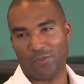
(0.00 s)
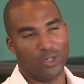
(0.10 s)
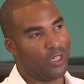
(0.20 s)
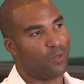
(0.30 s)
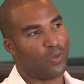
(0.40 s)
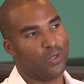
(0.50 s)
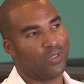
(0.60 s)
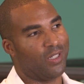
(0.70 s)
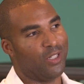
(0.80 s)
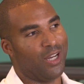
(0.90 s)
If you're a good
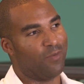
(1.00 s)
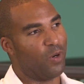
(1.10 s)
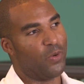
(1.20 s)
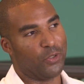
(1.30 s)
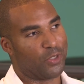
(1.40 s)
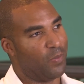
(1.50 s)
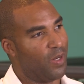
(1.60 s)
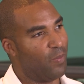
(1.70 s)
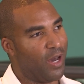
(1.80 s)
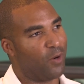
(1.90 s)
person, you have more money, you're just gonna be
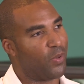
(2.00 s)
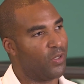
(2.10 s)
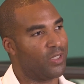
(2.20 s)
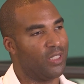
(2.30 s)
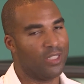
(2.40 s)
a better person.